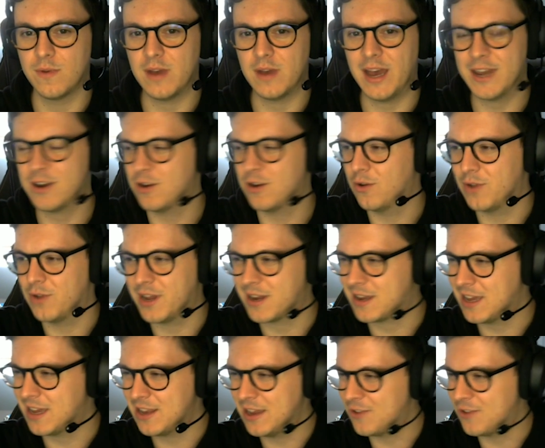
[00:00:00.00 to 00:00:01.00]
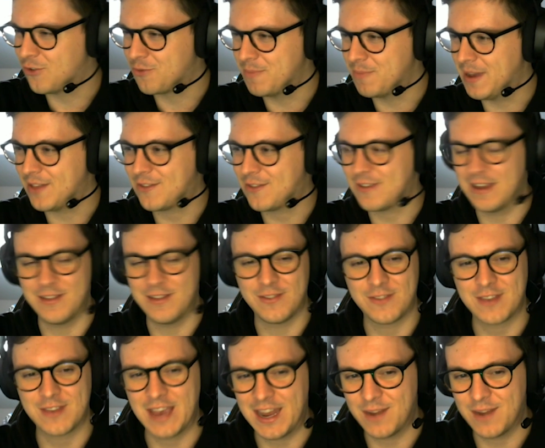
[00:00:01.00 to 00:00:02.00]
I don't know, like it made sense
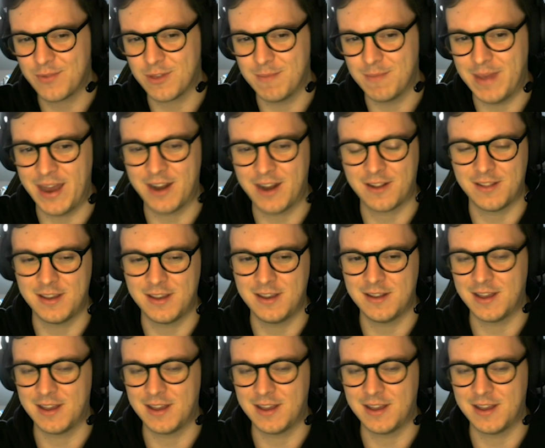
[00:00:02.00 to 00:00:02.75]
kind of thematically.